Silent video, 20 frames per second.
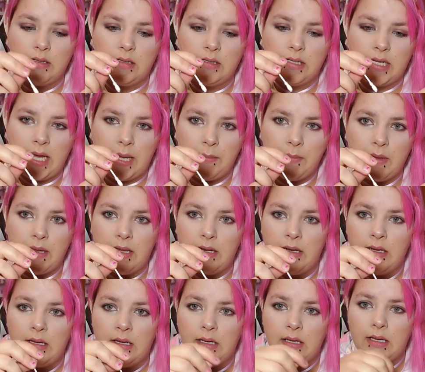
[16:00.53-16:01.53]
tap it
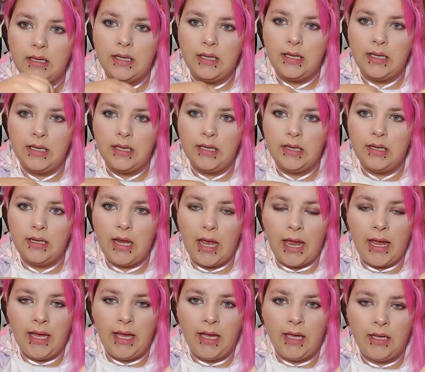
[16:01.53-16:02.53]
in,
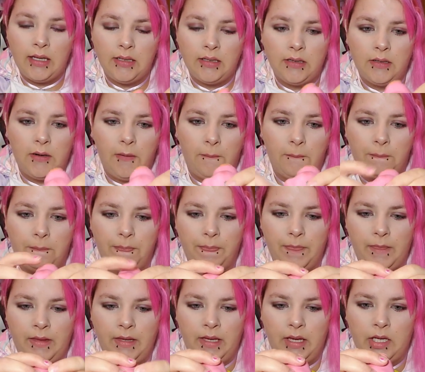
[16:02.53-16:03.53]
and
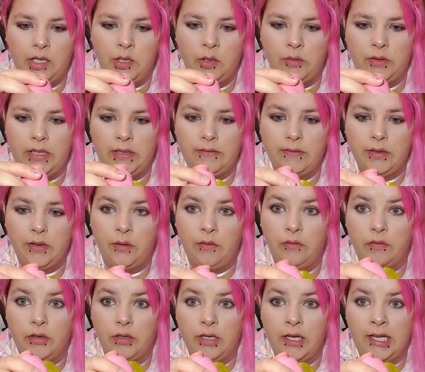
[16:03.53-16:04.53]
yeah, you leave it
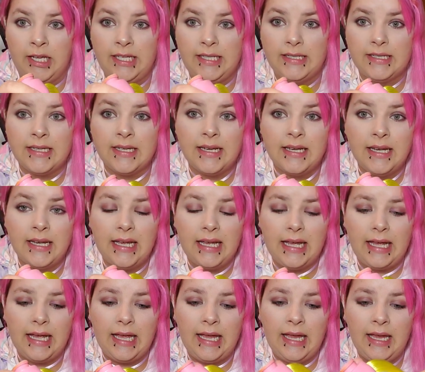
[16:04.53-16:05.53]
overnight,
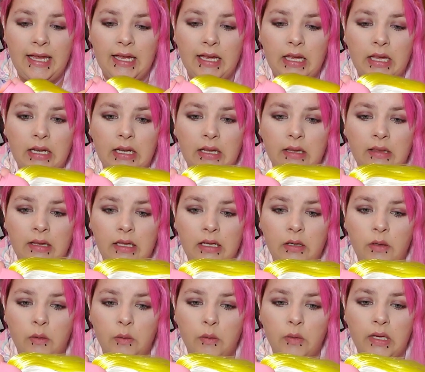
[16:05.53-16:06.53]
and then
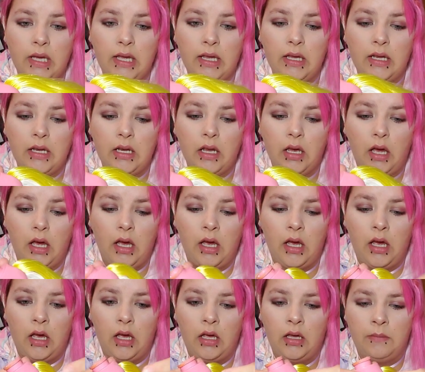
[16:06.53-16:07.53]
you can
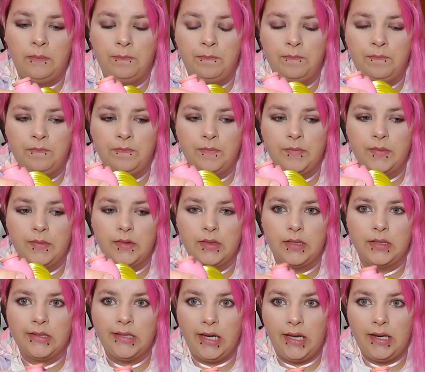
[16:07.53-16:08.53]
uh,
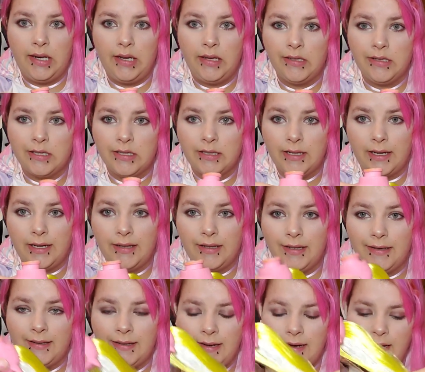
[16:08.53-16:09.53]
cut and style
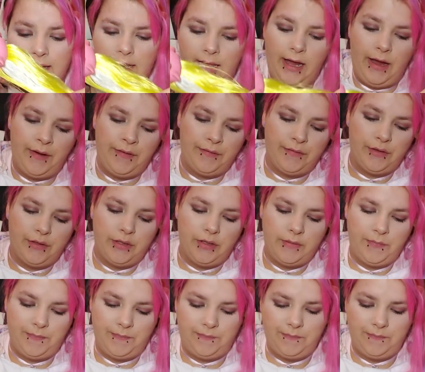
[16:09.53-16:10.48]
it after.